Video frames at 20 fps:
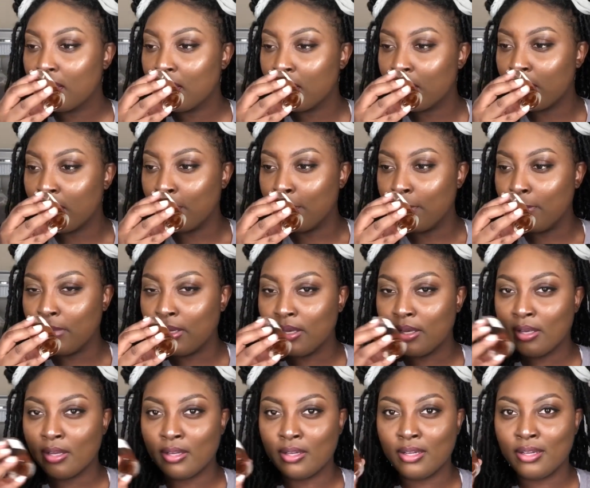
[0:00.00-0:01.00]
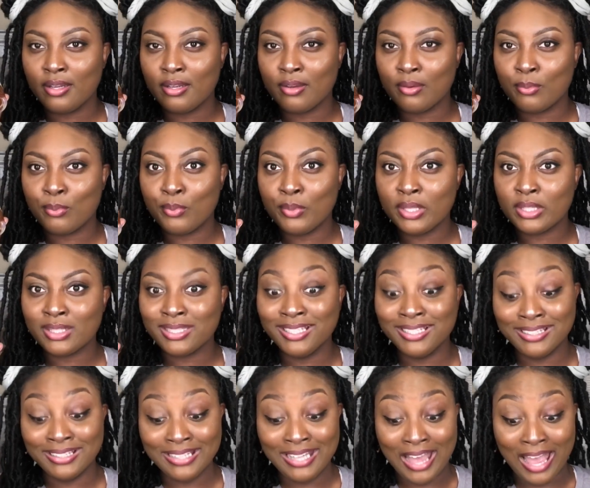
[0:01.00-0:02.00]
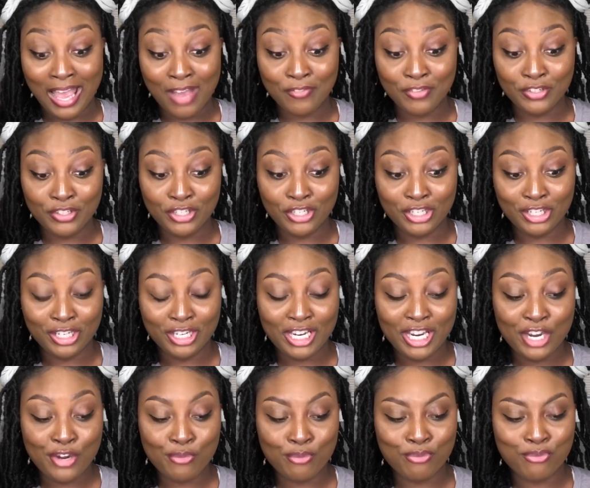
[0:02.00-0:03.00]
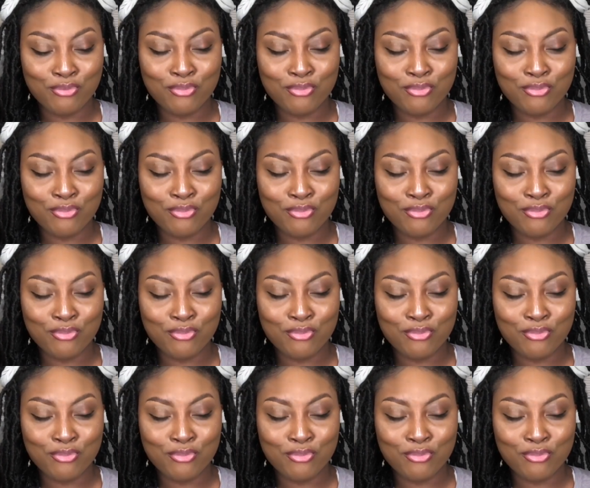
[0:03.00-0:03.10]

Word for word: the mint in here with the lavender, it